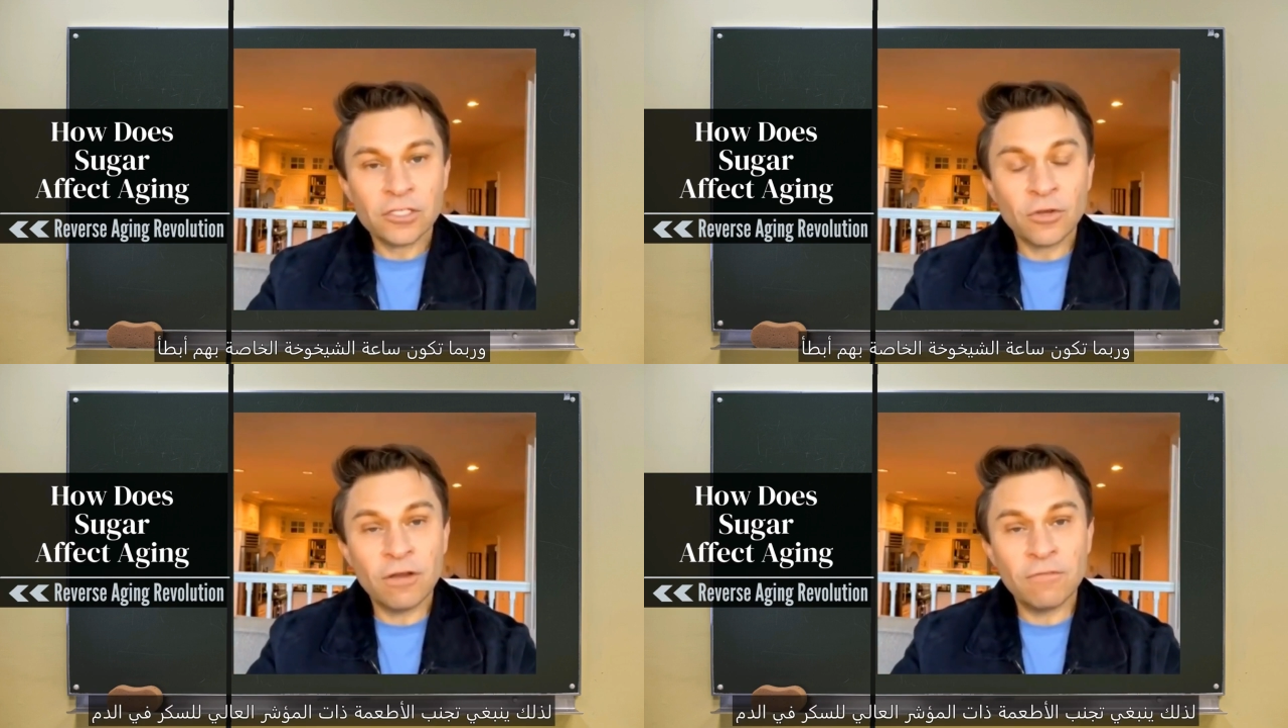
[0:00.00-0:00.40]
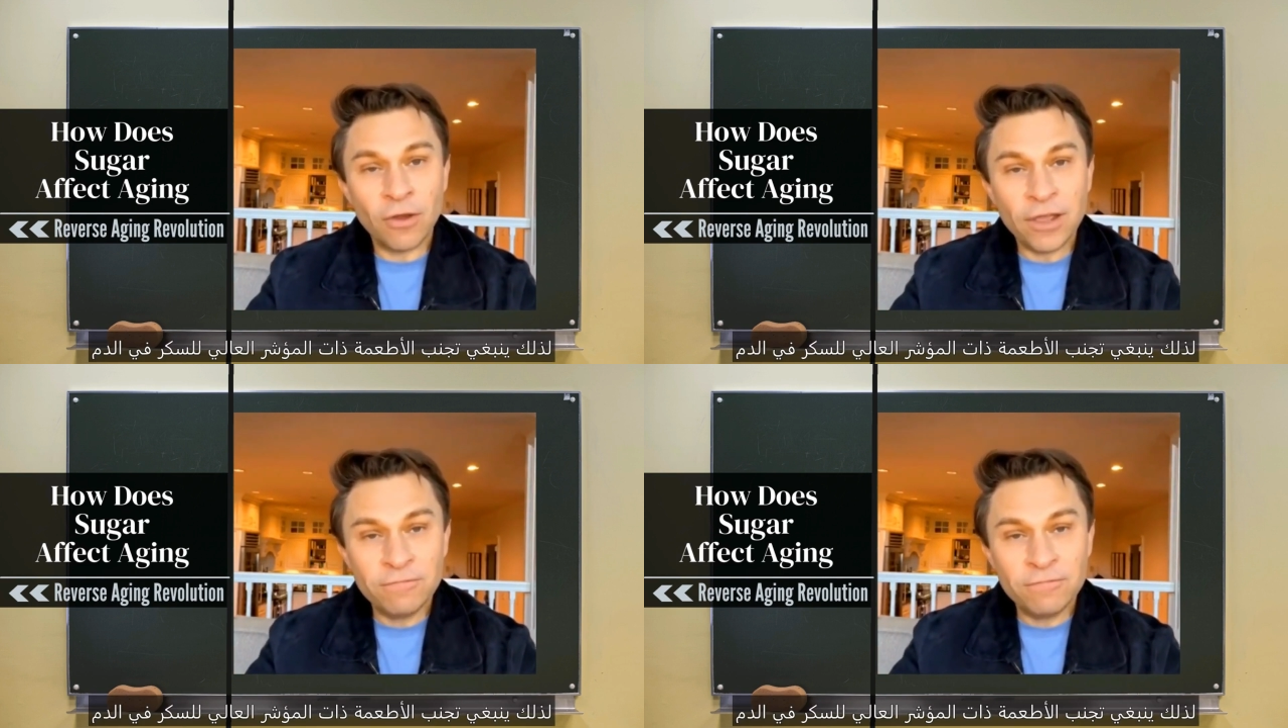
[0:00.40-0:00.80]
So mm-hmm.
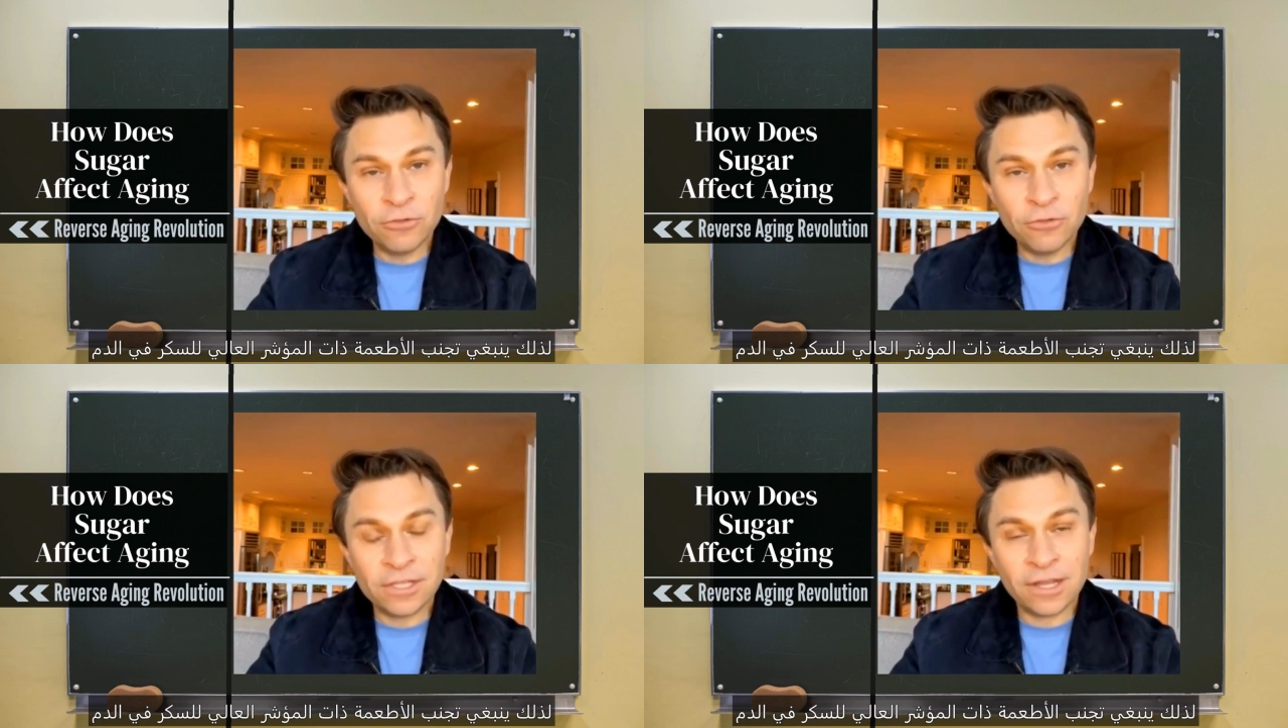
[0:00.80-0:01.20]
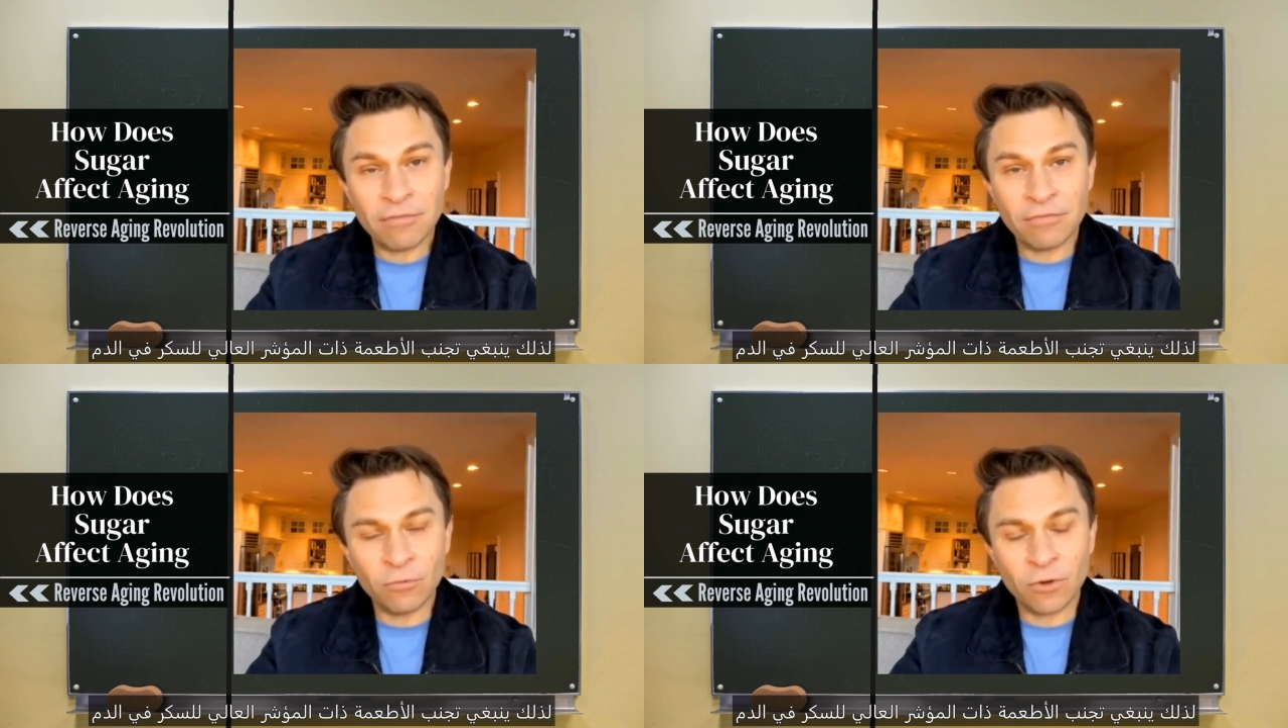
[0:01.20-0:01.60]
avoid foods that
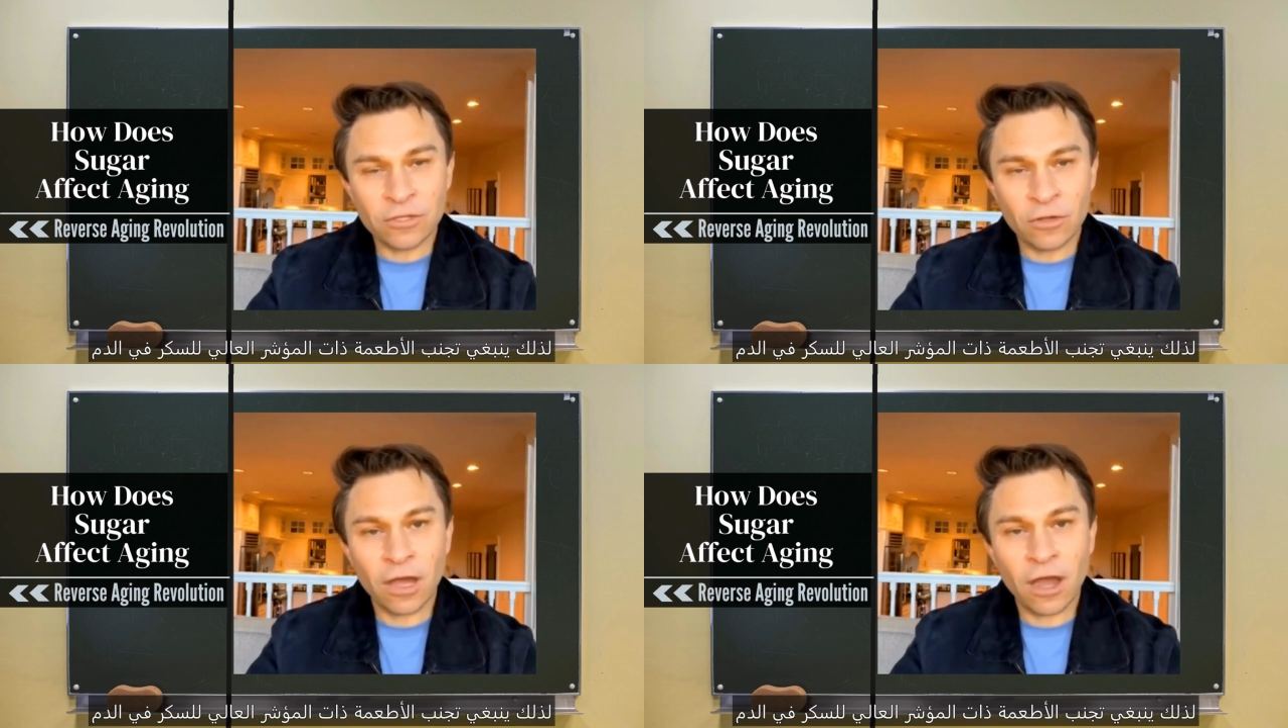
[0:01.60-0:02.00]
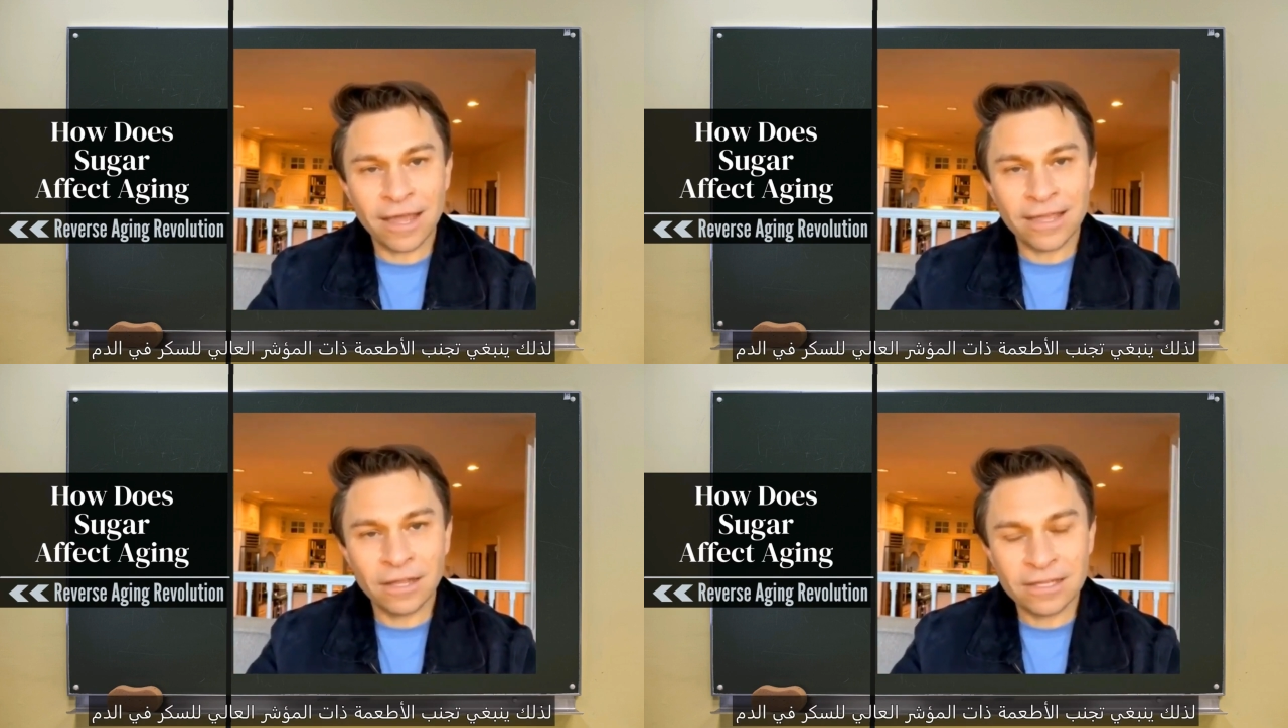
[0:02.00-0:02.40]
have what's called a
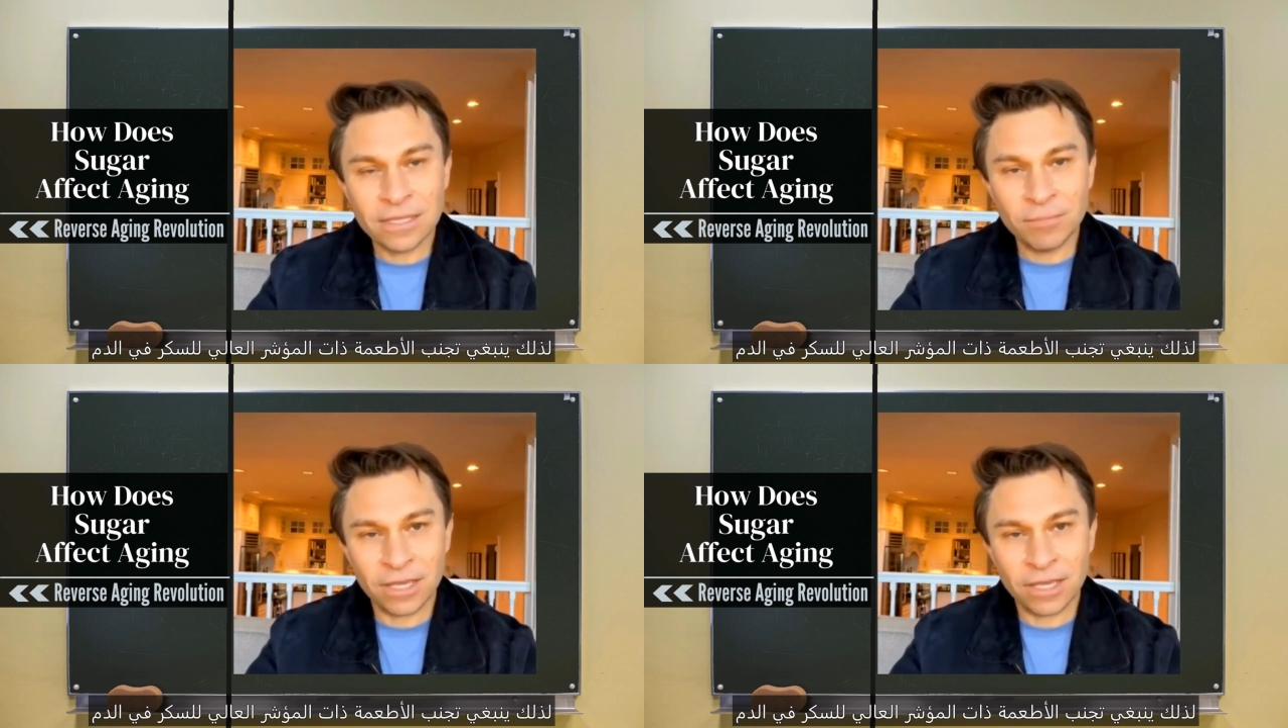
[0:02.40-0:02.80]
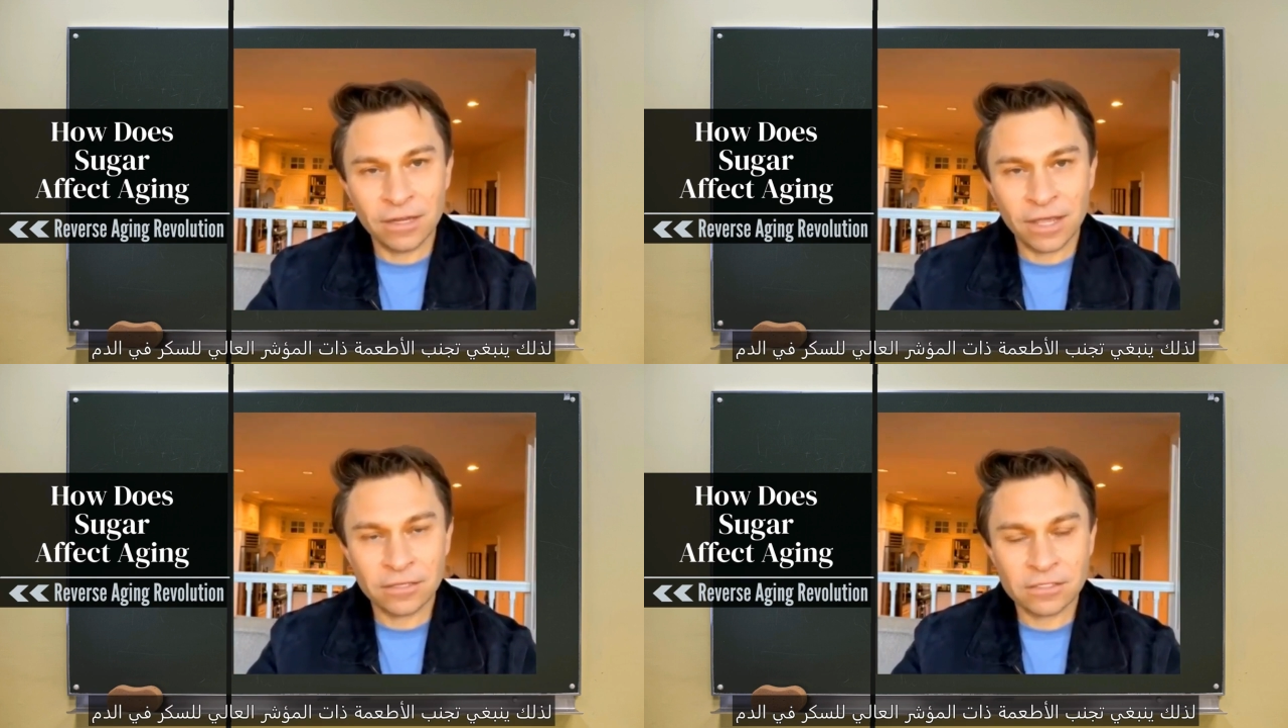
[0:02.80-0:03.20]
high glycemic
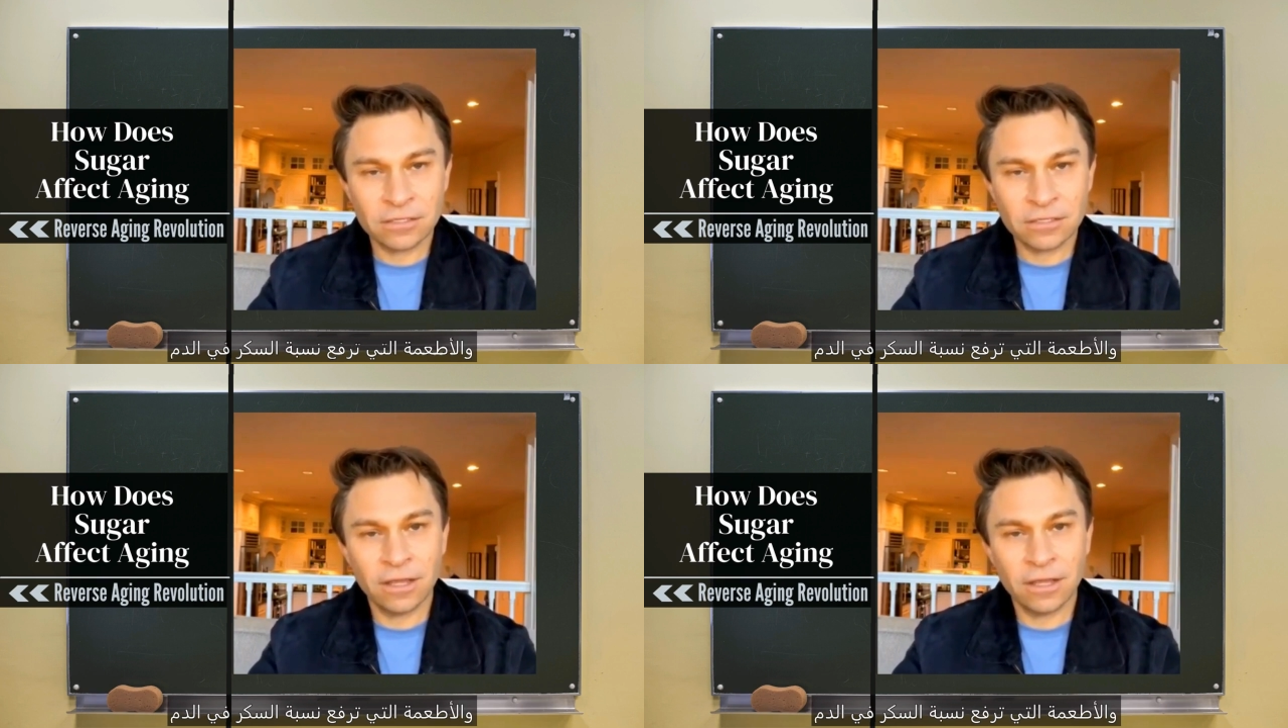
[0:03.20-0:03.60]
index,